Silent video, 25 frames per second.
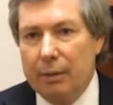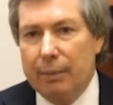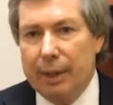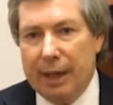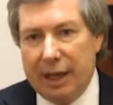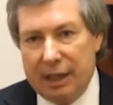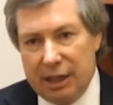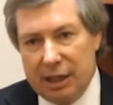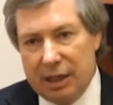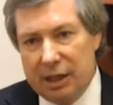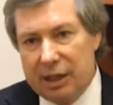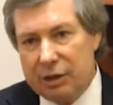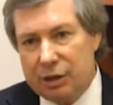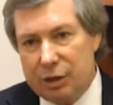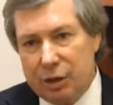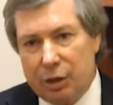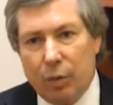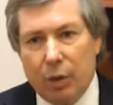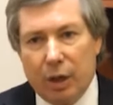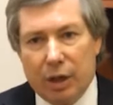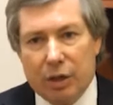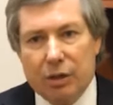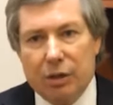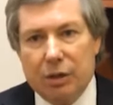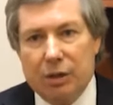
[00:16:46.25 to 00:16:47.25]
But I think it's a
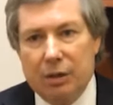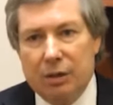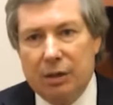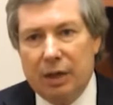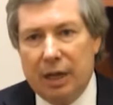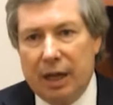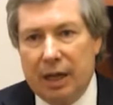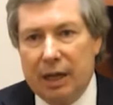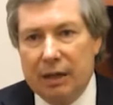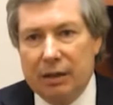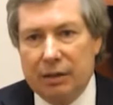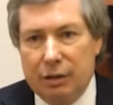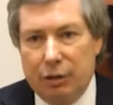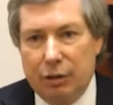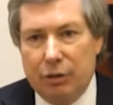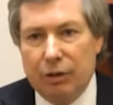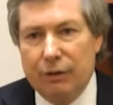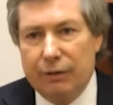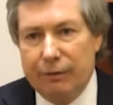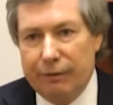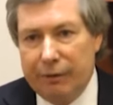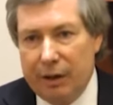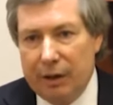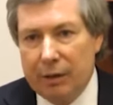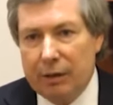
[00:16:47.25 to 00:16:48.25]
question that you
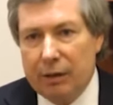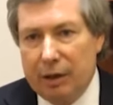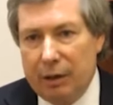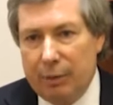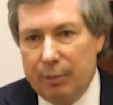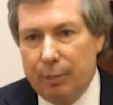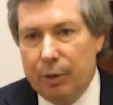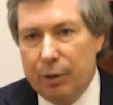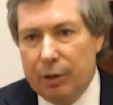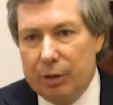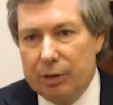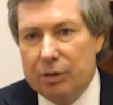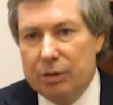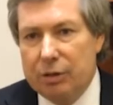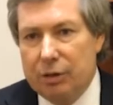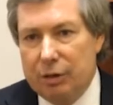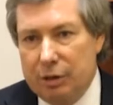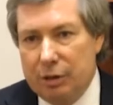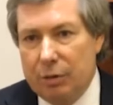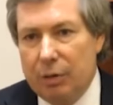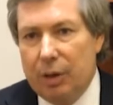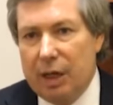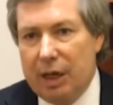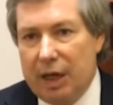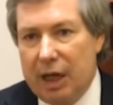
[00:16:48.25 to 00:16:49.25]
can fairly put to
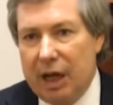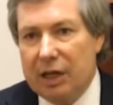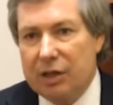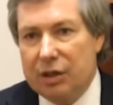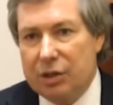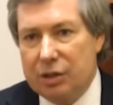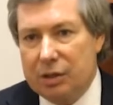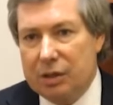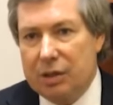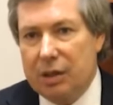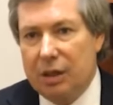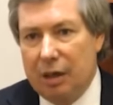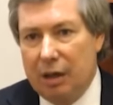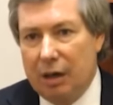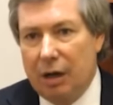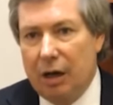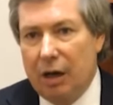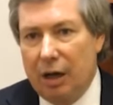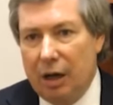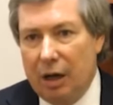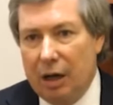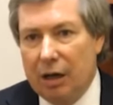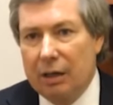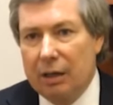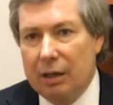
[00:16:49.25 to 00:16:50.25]

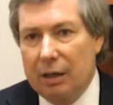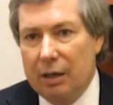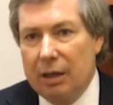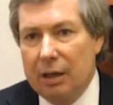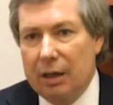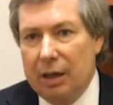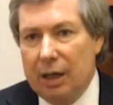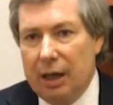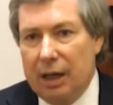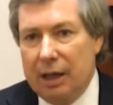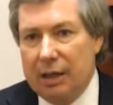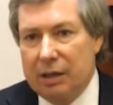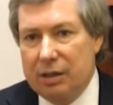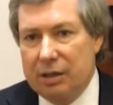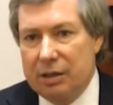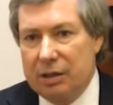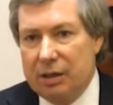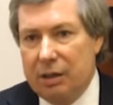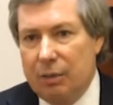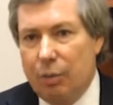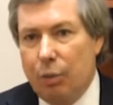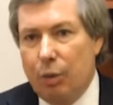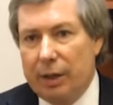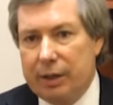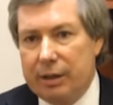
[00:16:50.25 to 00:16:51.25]
UNHCR and
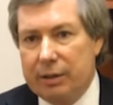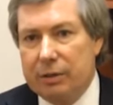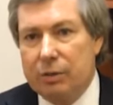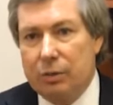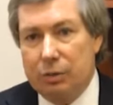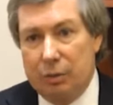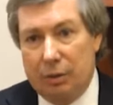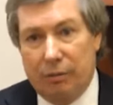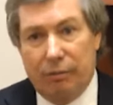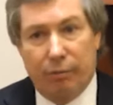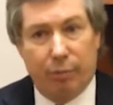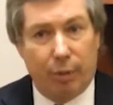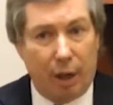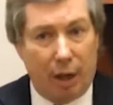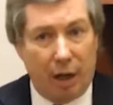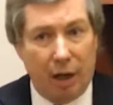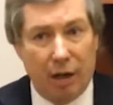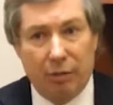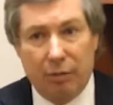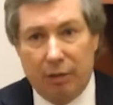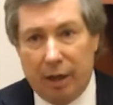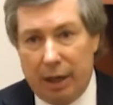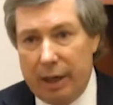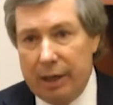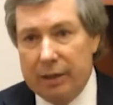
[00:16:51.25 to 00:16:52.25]
see what sort of
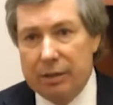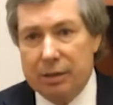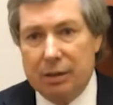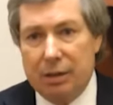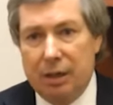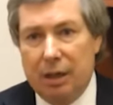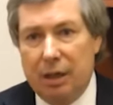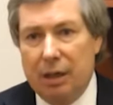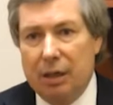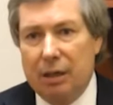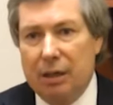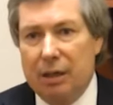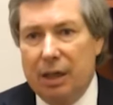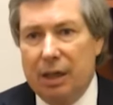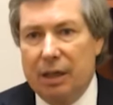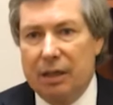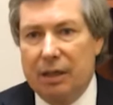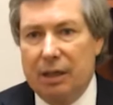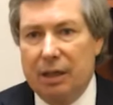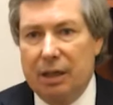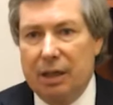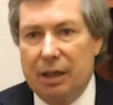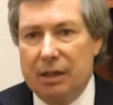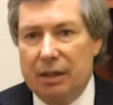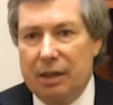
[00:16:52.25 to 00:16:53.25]
progress
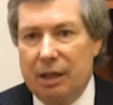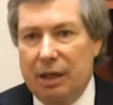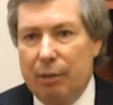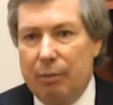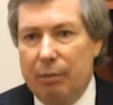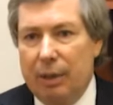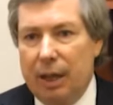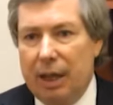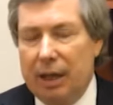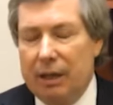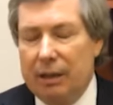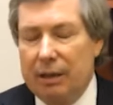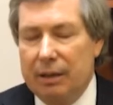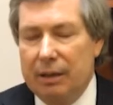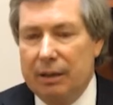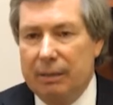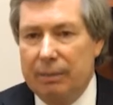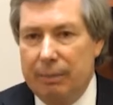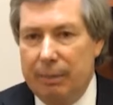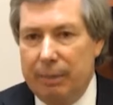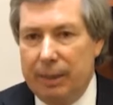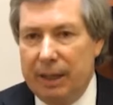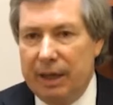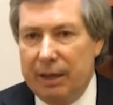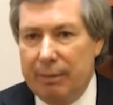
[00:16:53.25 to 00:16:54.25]
that they're
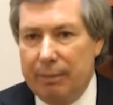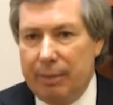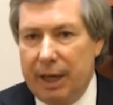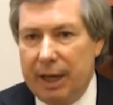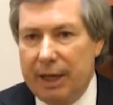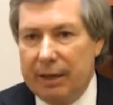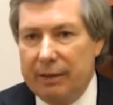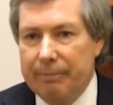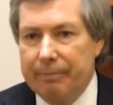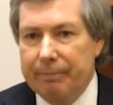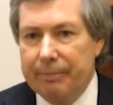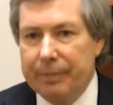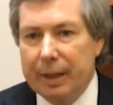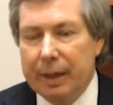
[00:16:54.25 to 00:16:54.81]
being made.